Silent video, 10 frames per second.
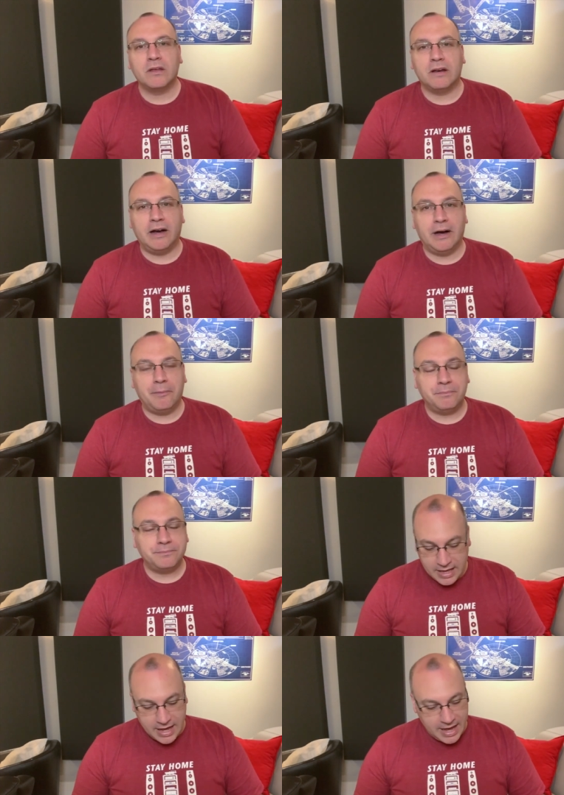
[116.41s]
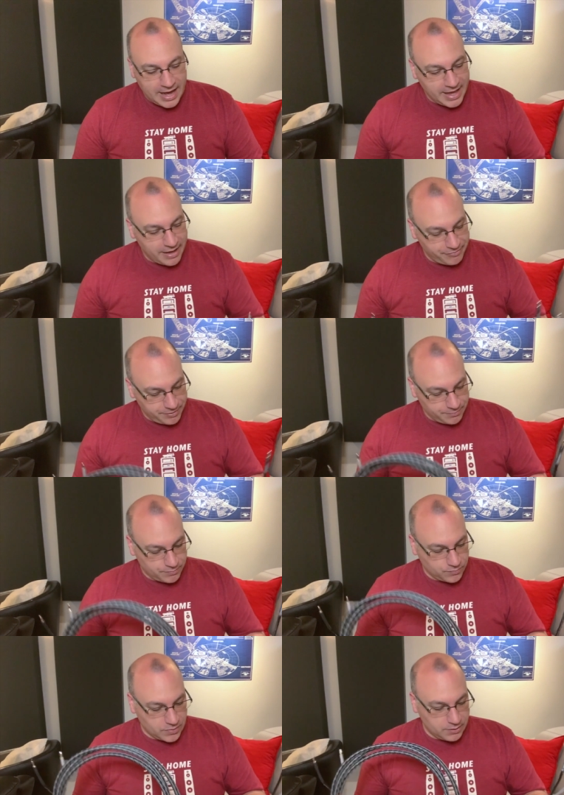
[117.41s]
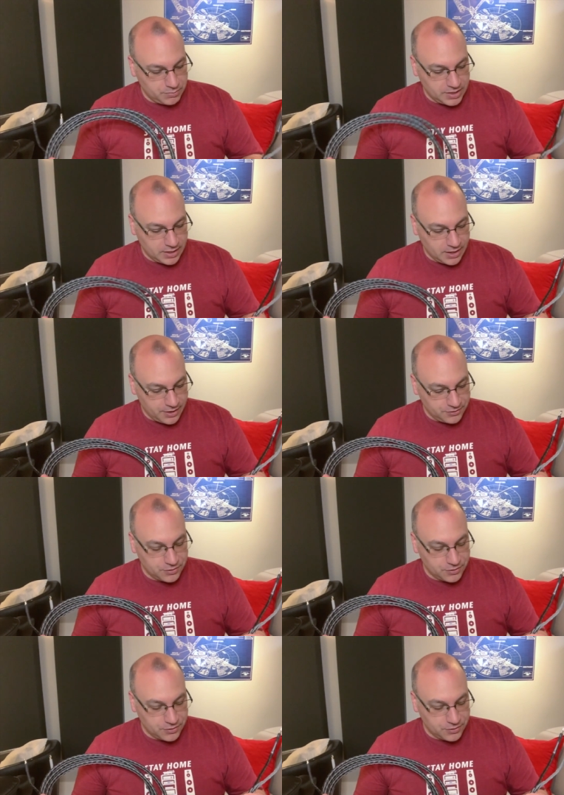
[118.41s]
I have it because